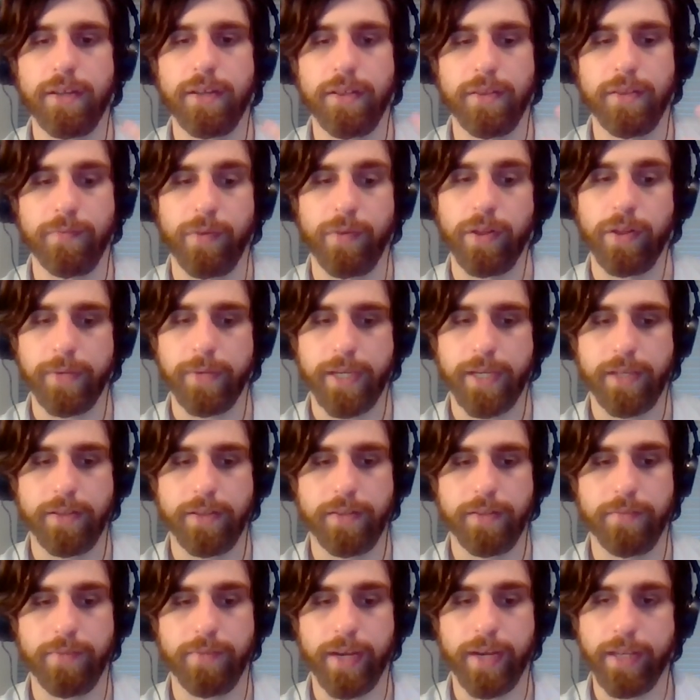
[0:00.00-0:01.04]
the following.
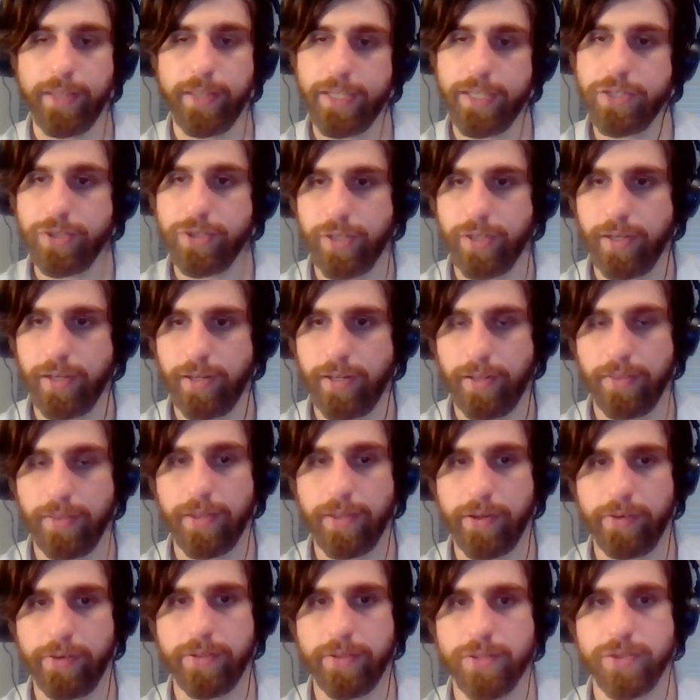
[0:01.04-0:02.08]
The violation, in
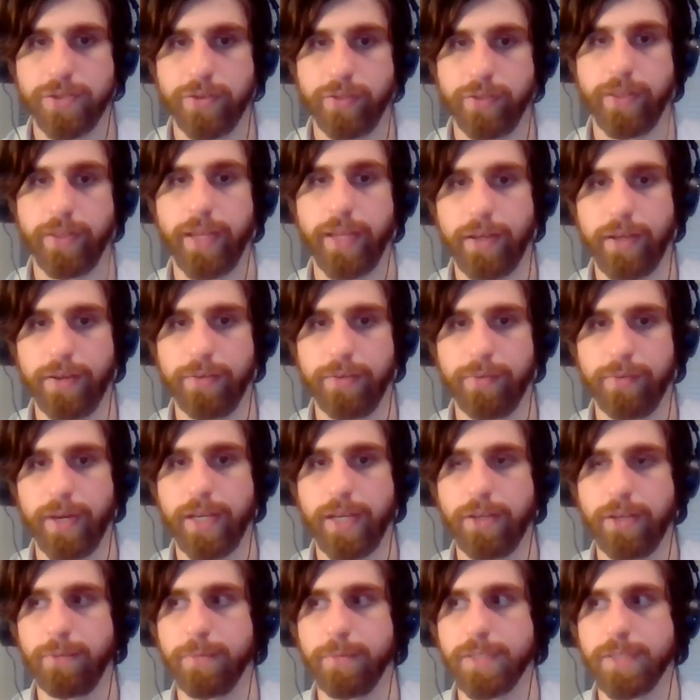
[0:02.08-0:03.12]
theory, is your link,
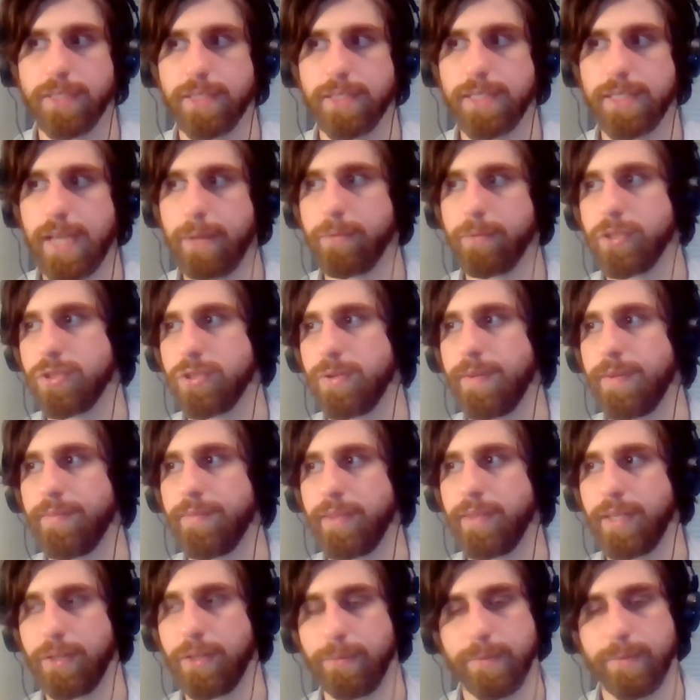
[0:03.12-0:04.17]
right? You must establish that you have a
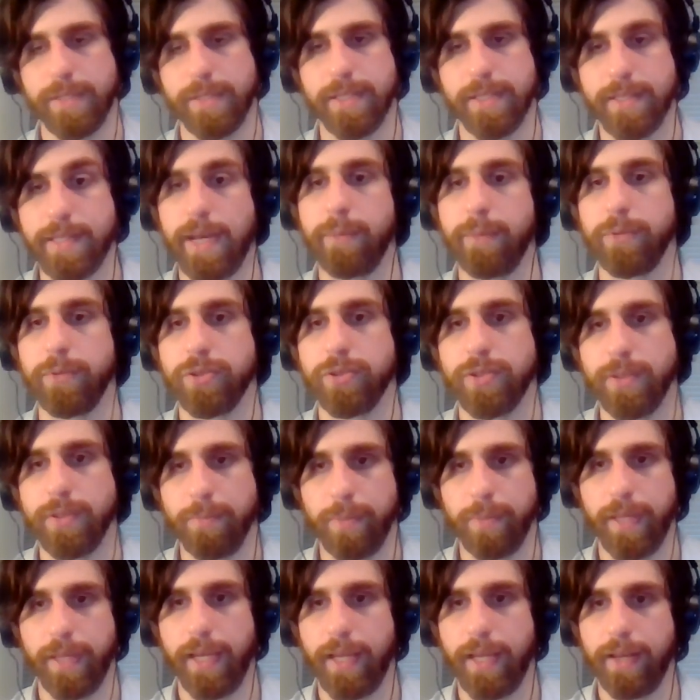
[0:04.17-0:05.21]
link. You must establish that the
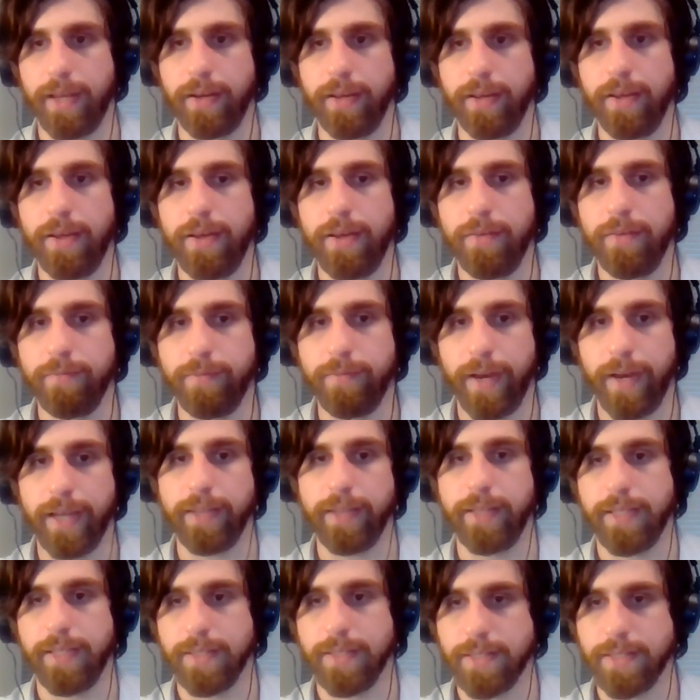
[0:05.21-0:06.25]
plan
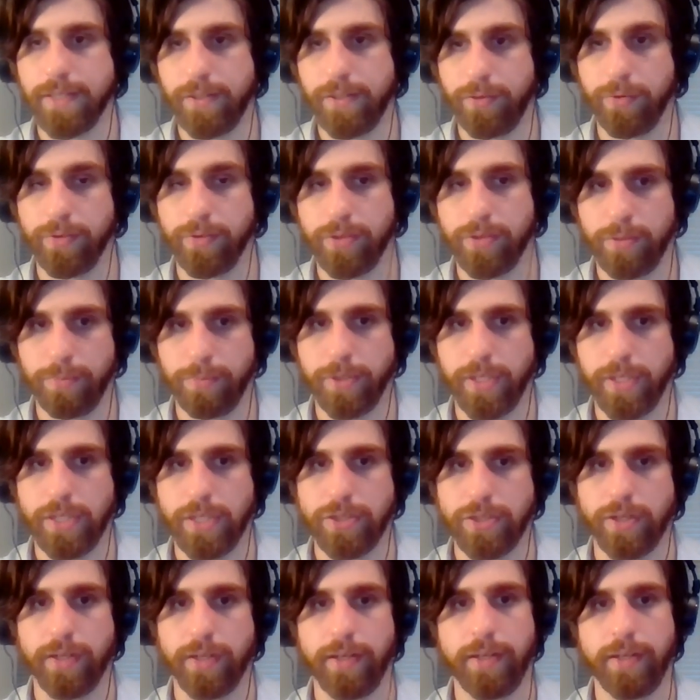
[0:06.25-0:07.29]
violates your
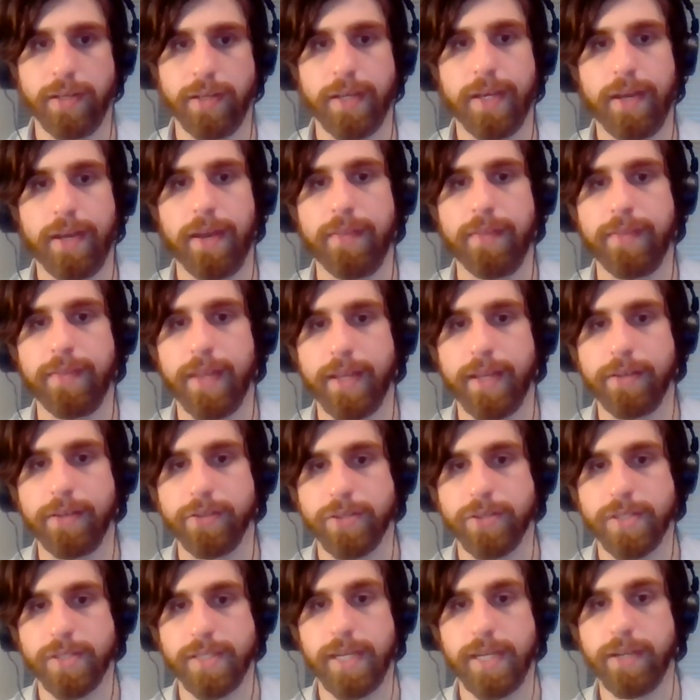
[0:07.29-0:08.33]
interpretation. And then your
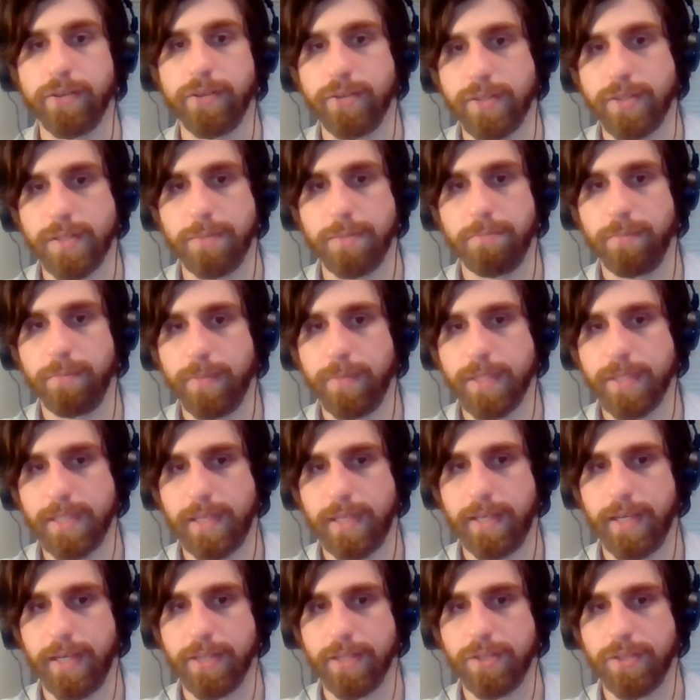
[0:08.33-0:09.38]
standards must
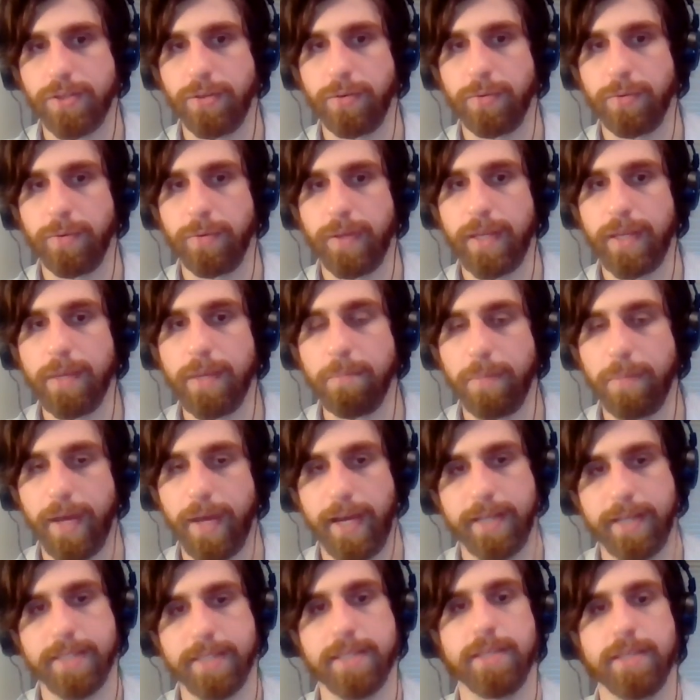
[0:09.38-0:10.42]
connect to
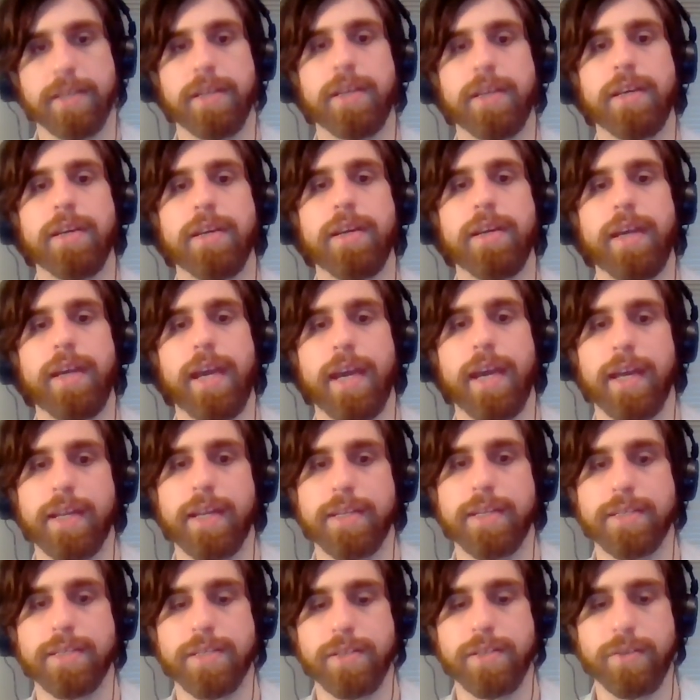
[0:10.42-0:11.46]
impacts.
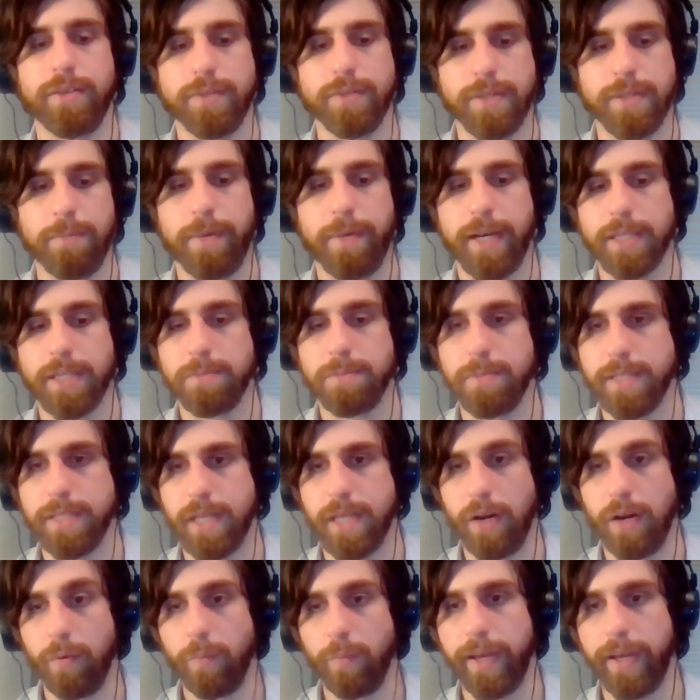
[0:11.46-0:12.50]
And those impacts must
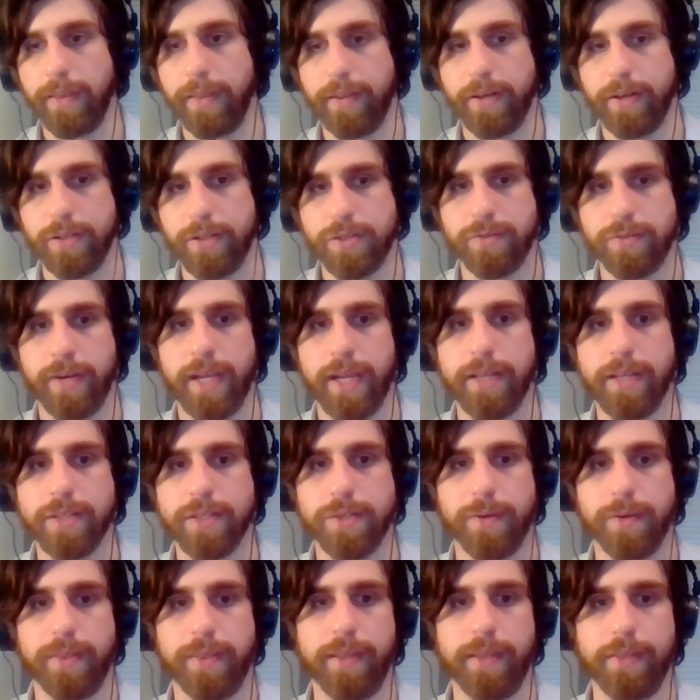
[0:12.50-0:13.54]
outweigh theirs, right? And
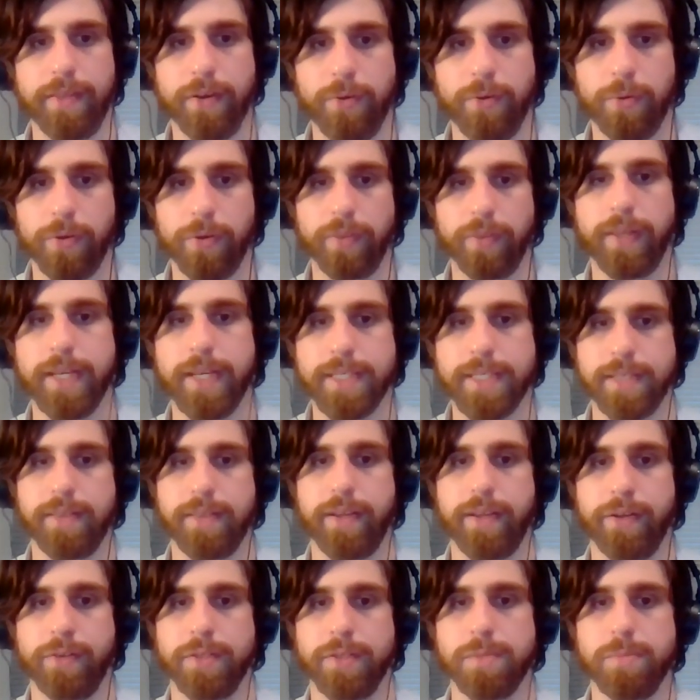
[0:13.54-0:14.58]
so I think the core lesson
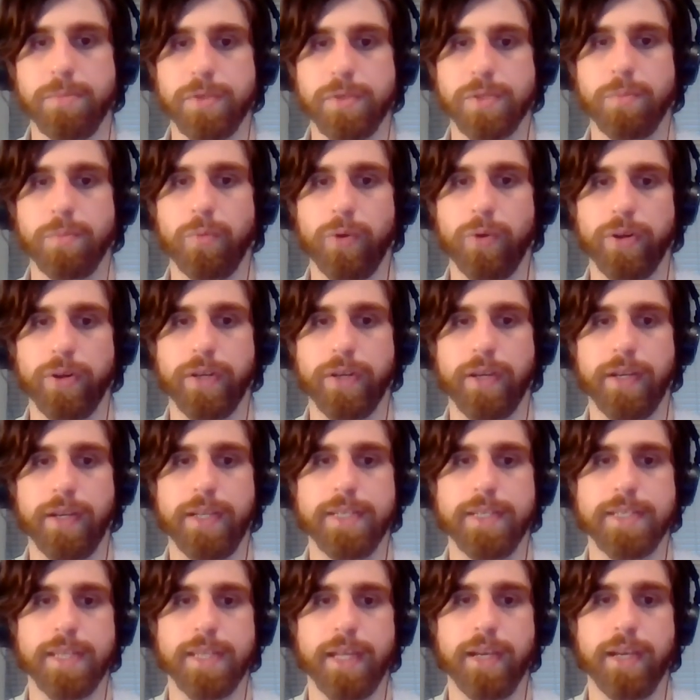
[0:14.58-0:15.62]
there that's most important
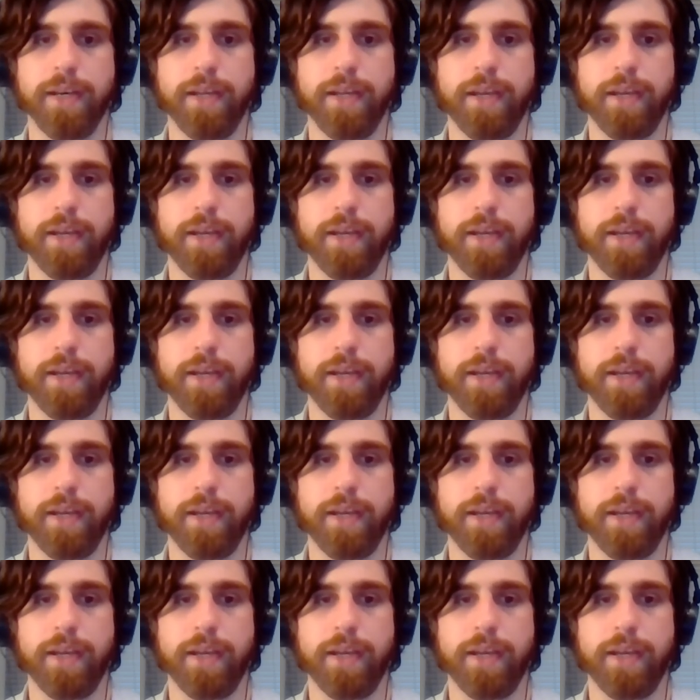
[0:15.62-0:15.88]
is that,